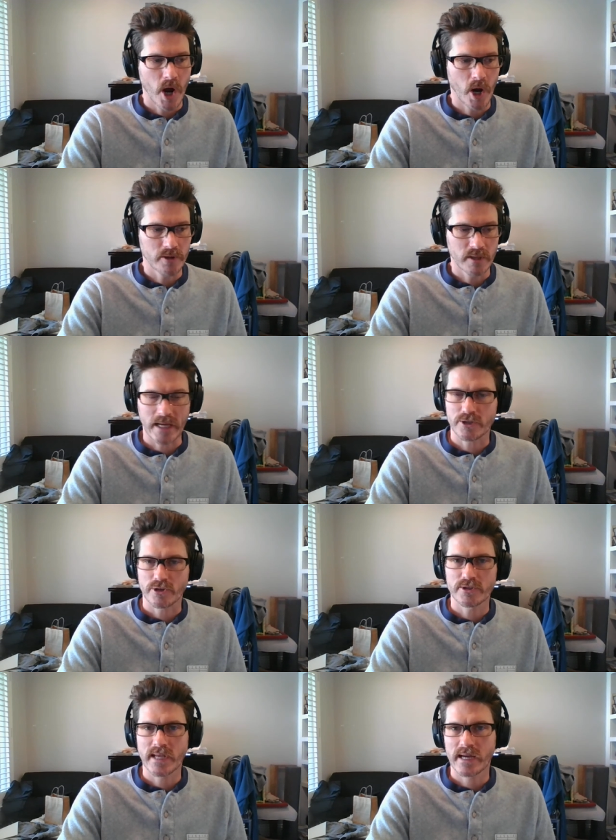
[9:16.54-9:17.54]
all the
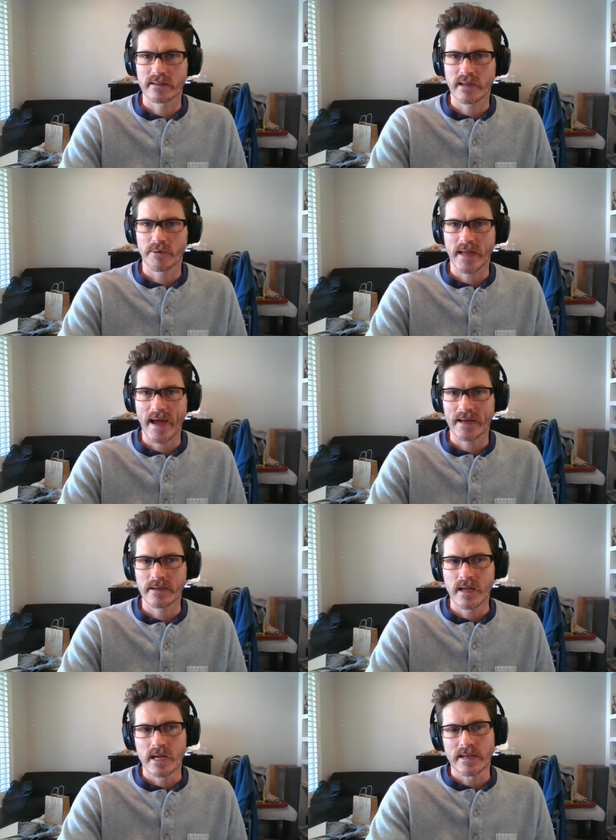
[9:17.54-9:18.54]
lectures that that we
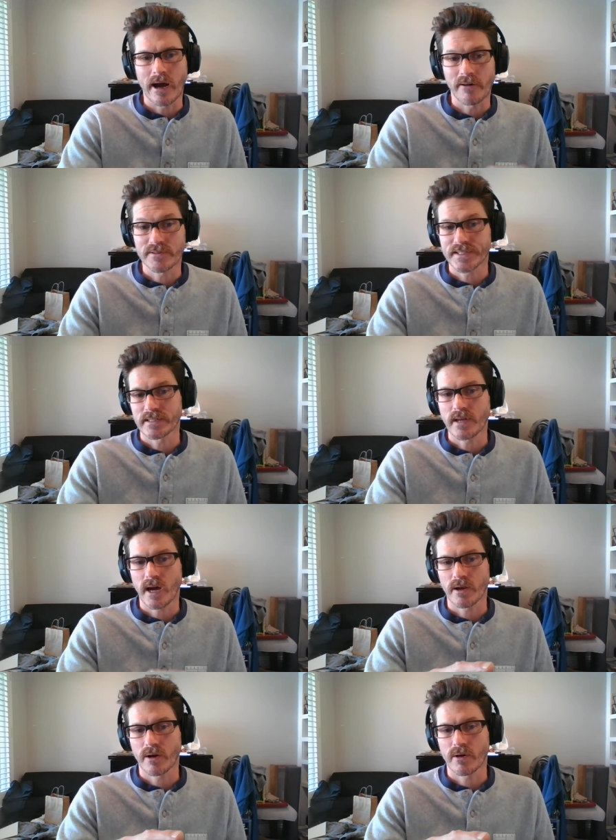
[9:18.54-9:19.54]
had. Now, obviously,
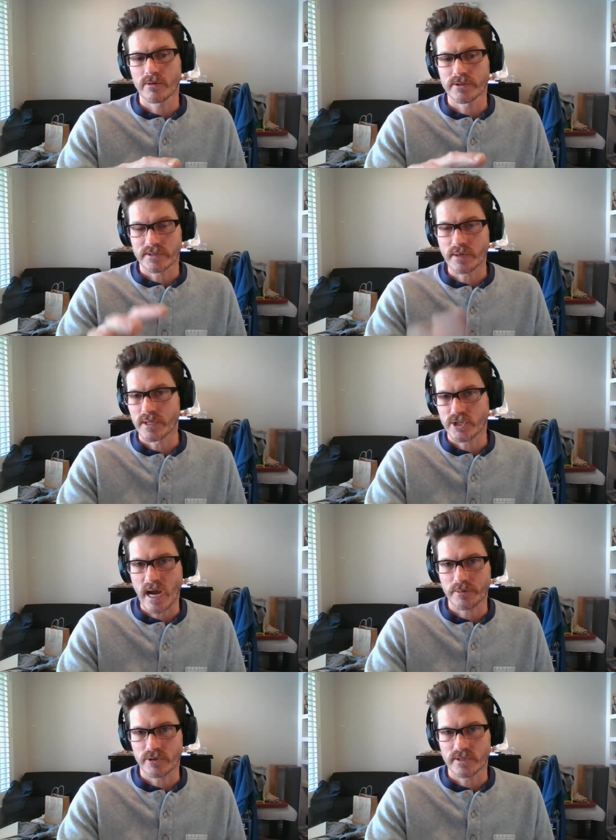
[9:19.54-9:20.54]
not some of the
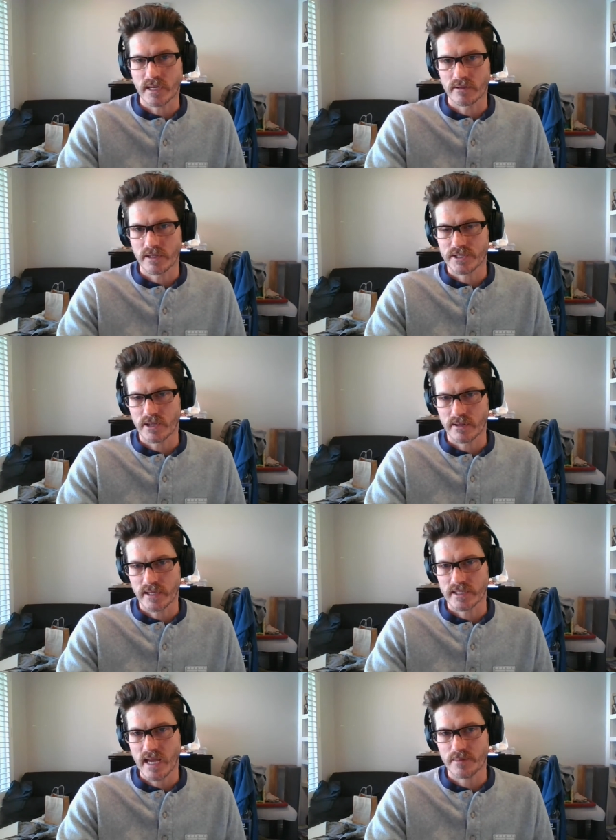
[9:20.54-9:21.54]
chapters that are listed on
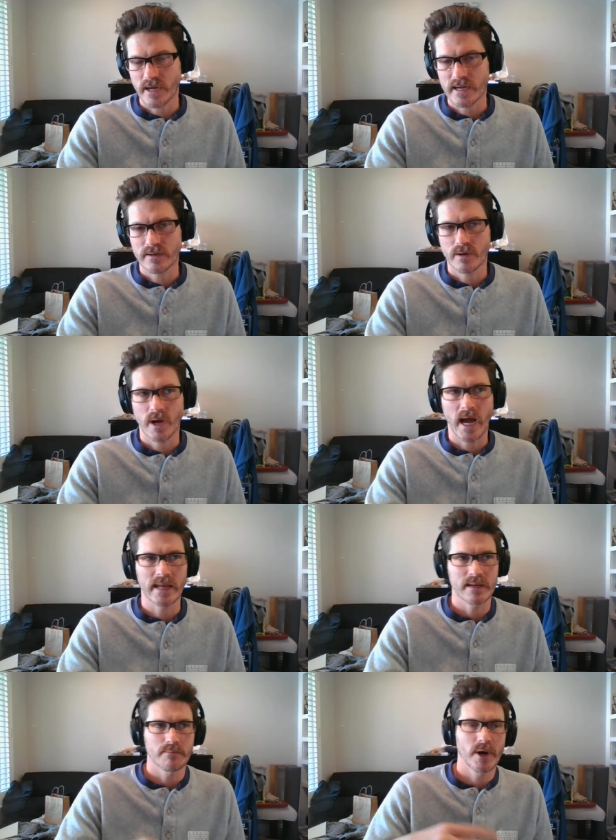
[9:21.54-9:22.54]
the exam guide. I
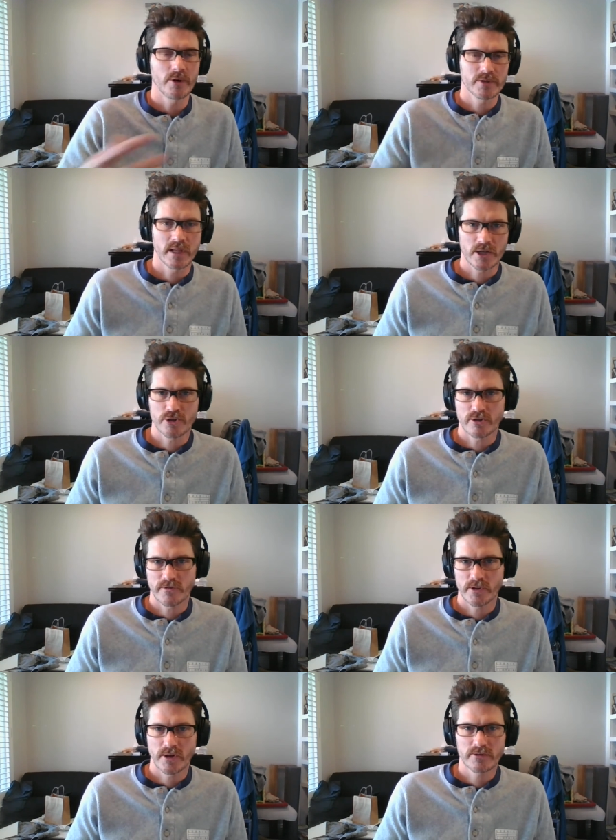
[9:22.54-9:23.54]
didn't post lectures
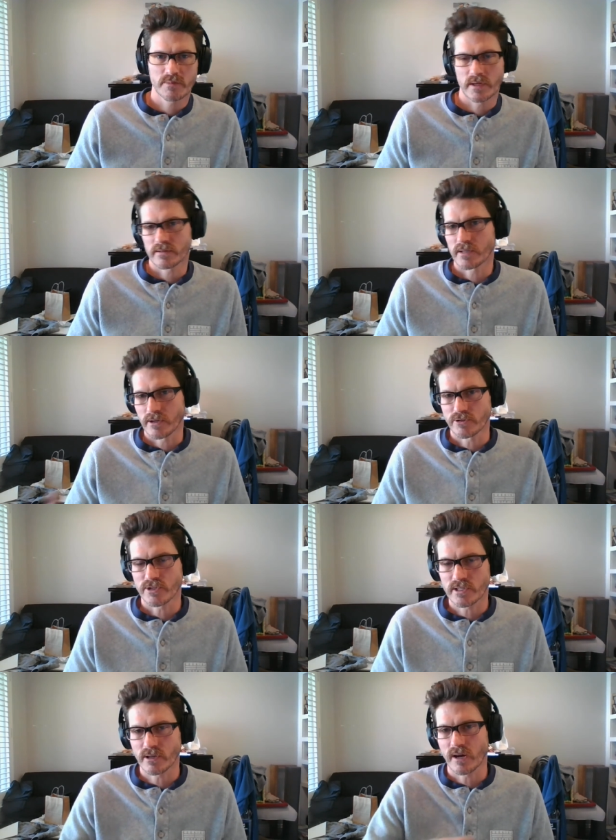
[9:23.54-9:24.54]
for those, but you know, you
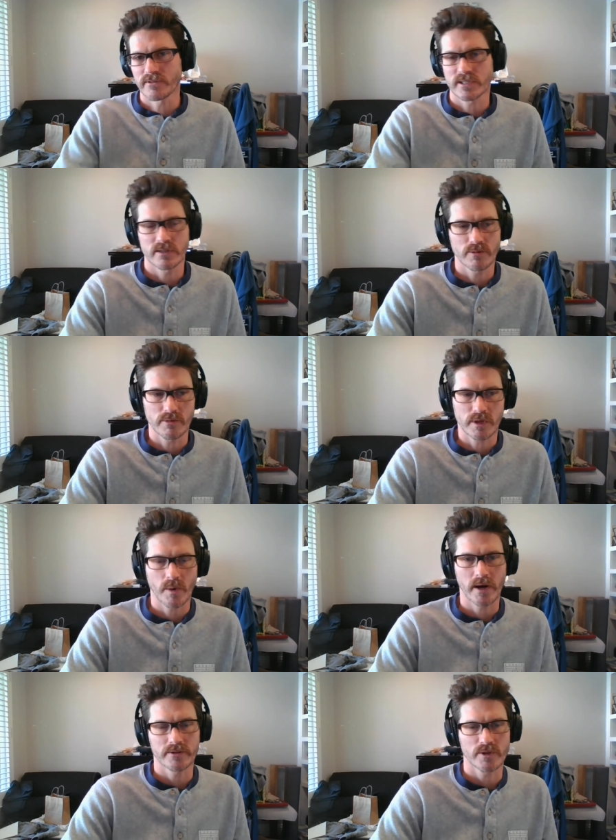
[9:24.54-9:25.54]
still obviously were
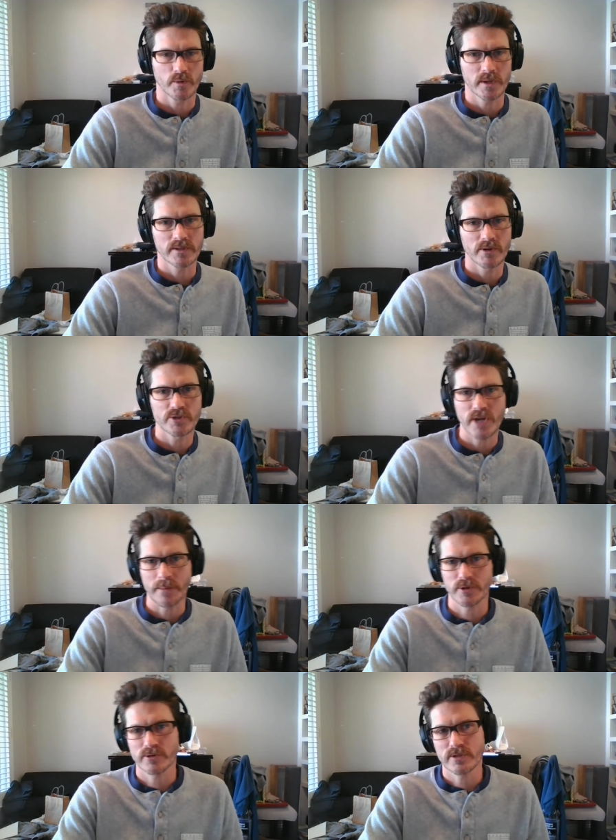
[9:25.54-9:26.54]
required to read those
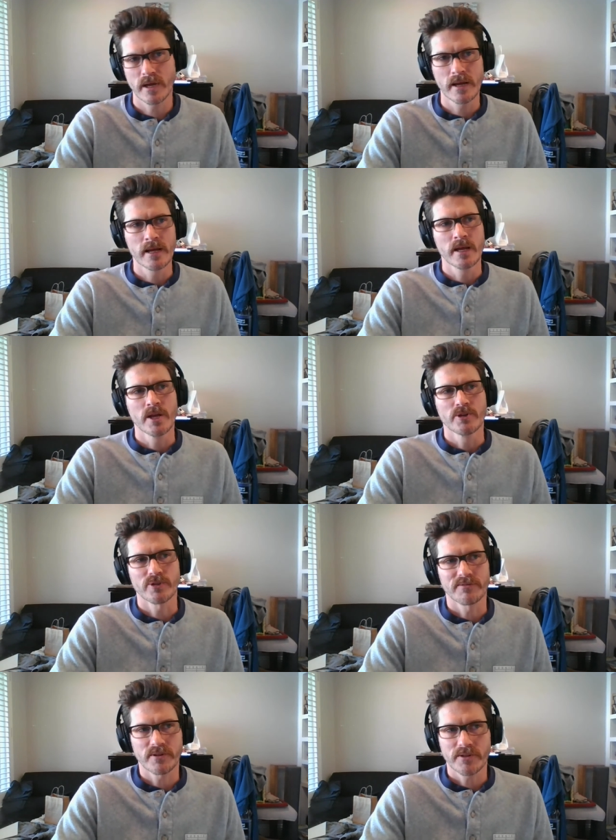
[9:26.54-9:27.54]
chapters
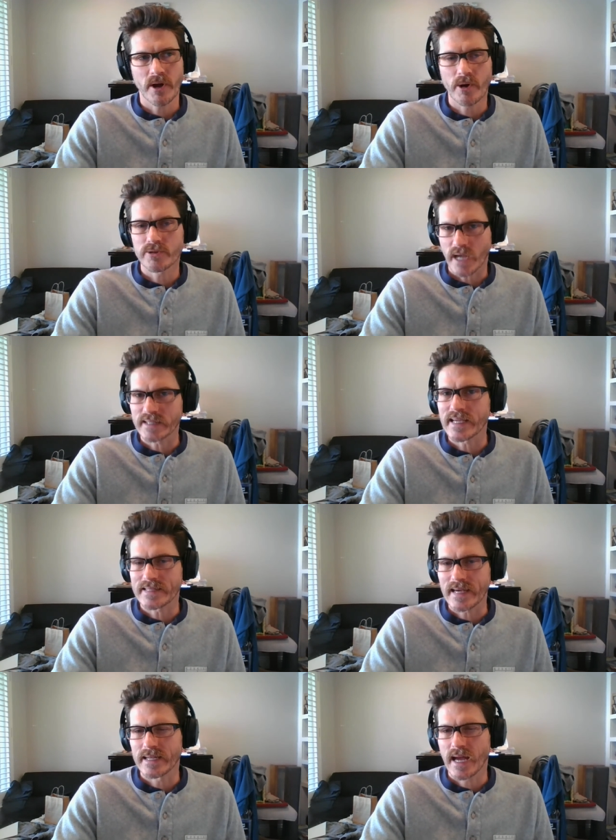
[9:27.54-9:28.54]
so for those, I
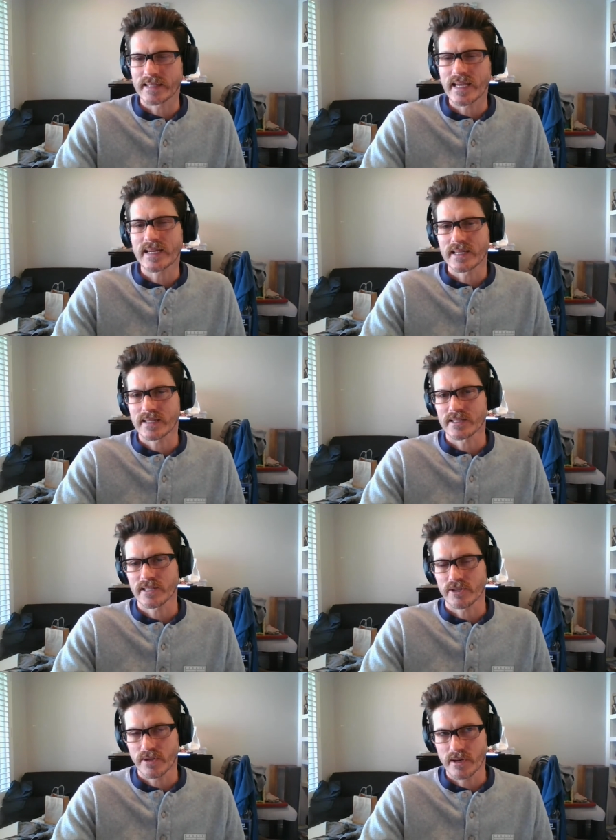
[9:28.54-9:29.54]
take that I take into
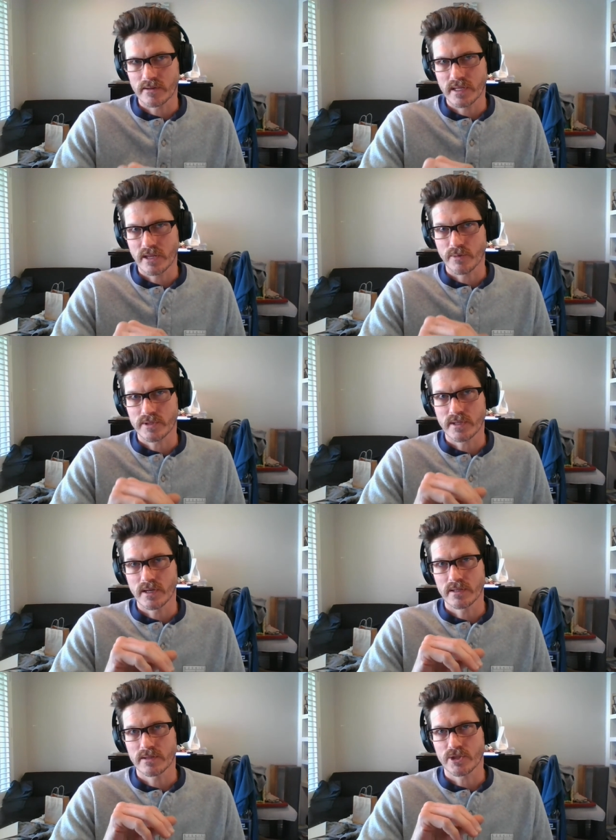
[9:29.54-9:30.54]
consider the in other words
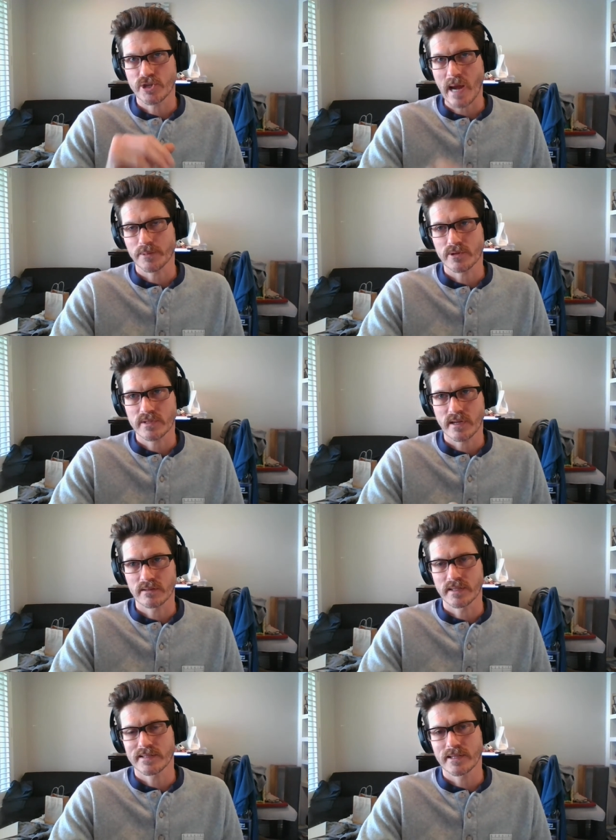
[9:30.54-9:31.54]
the the chapters that
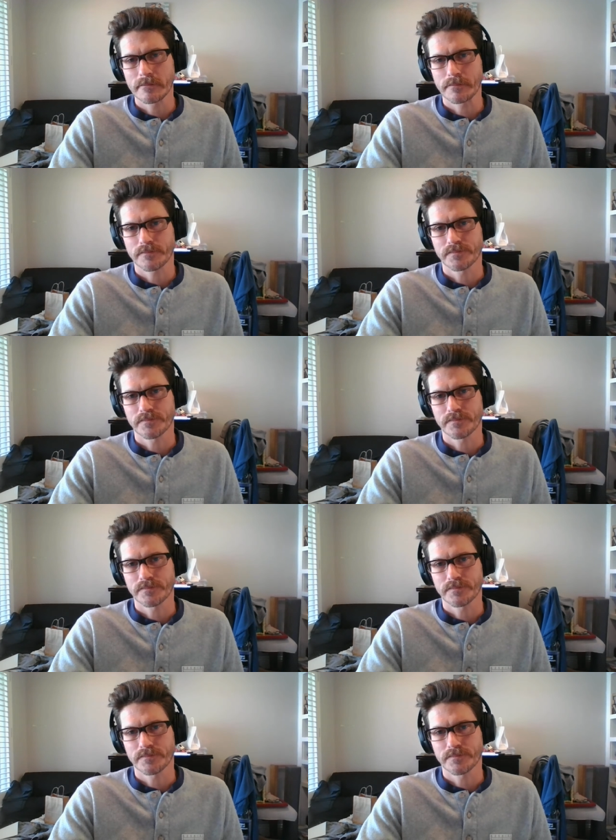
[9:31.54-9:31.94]
are listed